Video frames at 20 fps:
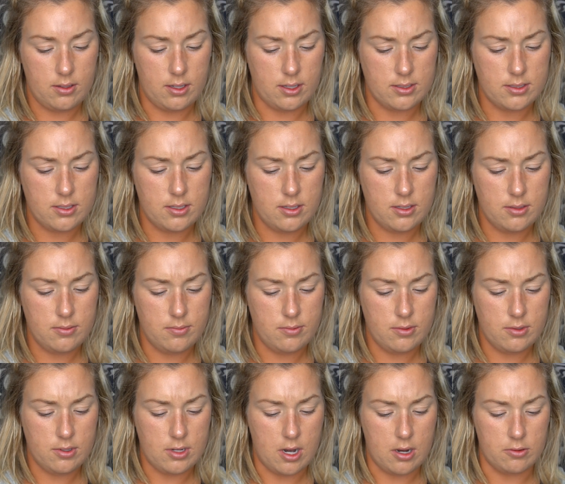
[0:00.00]
custard.
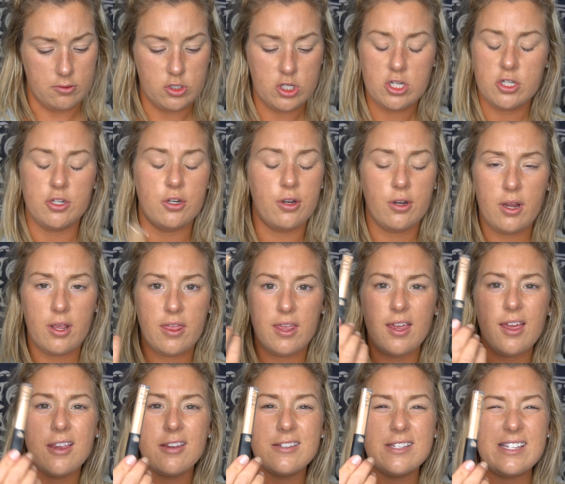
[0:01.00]
No, ginger. I
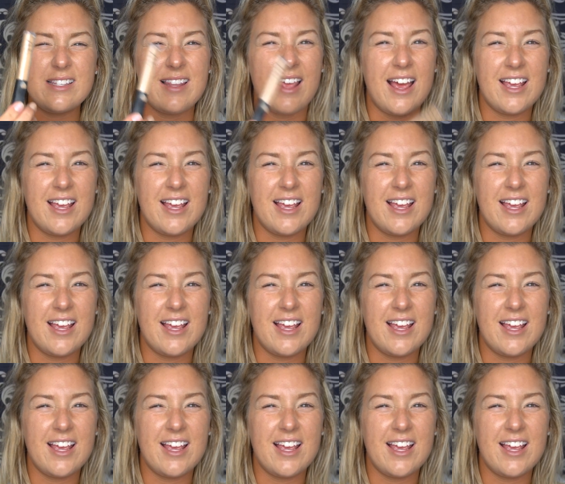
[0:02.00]
think I used this